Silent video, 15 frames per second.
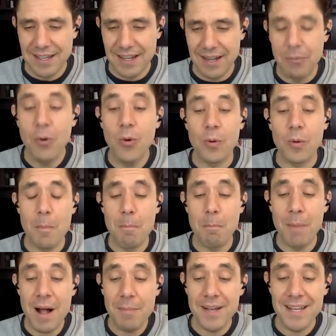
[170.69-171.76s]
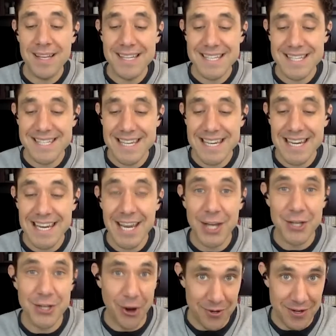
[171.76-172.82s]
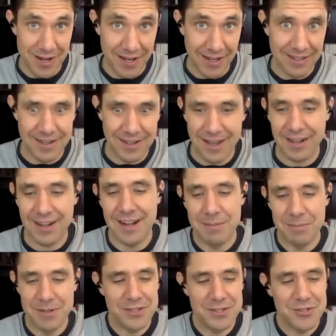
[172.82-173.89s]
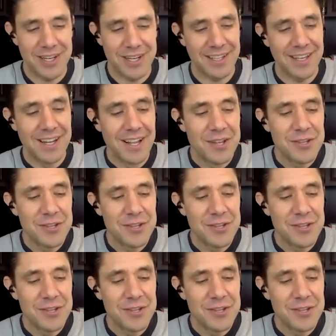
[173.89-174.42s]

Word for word: Um, oh, Mama Z Gardening dot com. I just checked it.